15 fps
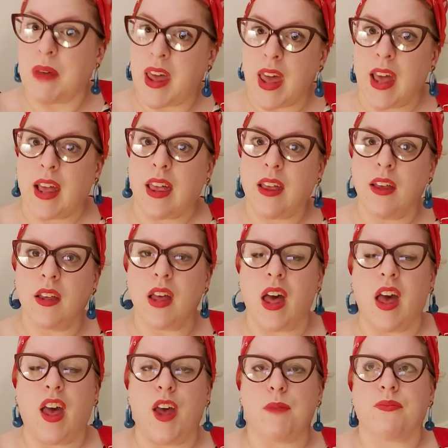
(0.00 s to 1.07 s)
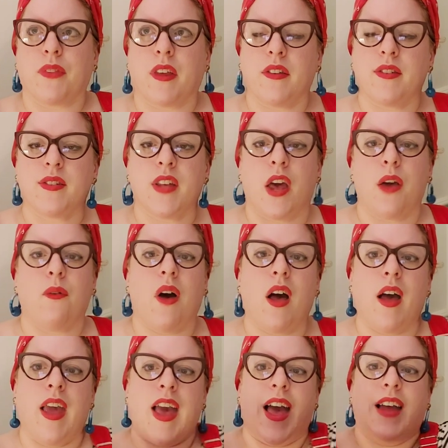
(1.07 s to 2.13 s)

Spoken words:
big, so I